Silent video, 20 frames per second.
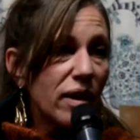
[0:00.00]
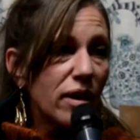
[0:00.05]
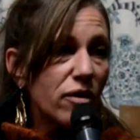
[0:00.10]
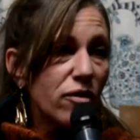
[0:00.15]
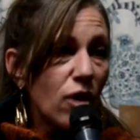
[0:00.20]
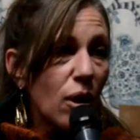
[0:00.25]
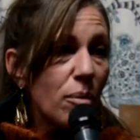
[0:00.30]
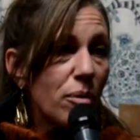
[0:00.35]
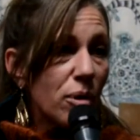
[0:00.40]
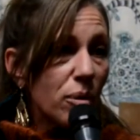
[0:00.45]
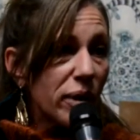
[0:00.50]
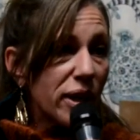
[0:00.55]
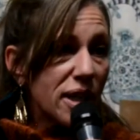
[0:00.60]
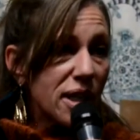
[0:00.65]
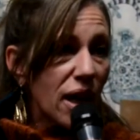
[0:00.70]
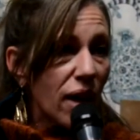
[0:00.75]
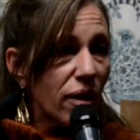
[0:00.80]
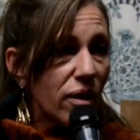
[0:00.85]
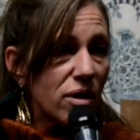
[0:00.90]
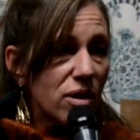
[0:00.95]
from the
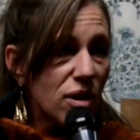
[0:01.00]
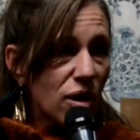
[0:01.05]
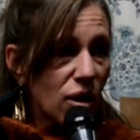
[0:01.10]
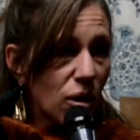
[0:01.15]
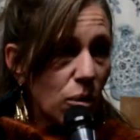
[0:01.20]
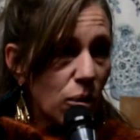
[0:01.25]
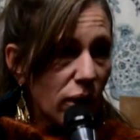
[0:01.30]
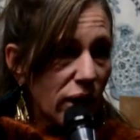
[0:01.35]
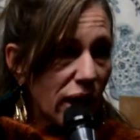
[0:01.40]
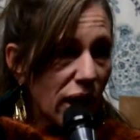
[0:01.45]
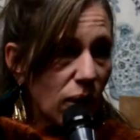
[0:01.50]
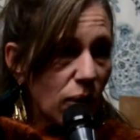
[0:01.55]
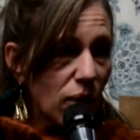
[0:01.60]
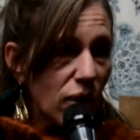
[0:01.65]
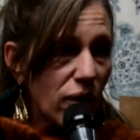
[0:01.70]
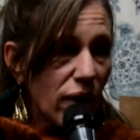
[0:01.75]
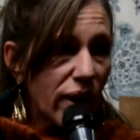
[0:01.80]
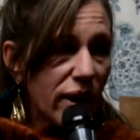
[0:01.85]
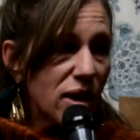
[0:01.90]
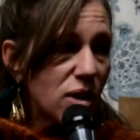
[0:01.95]
retailers that are working
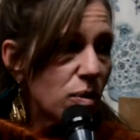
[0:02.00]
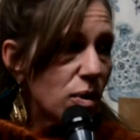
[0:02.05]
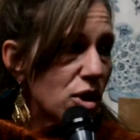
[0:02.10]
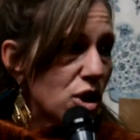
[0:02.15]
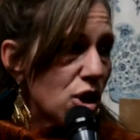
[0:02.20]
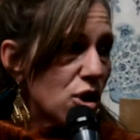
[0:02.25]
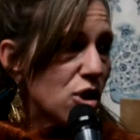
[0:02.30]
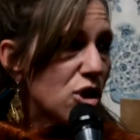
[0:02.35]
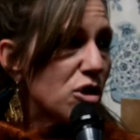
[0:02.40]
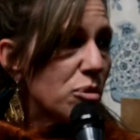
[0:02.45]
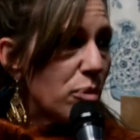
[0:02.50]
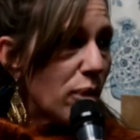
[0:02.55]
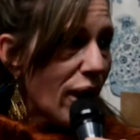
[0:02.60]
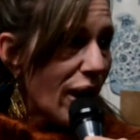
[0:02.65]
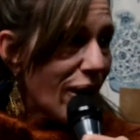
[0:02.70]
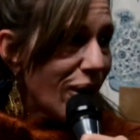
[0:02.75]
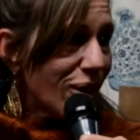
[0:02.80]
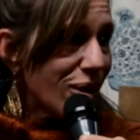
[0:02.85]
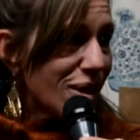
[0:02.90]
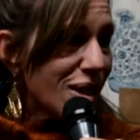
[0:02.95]
with us, which are
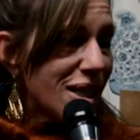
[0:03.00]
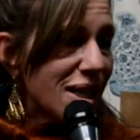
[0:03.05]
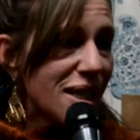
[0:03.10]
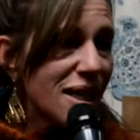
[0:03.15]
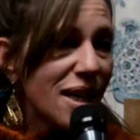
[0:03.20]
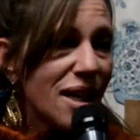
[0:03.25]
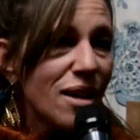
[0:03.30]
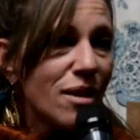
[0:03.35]
Sprouts,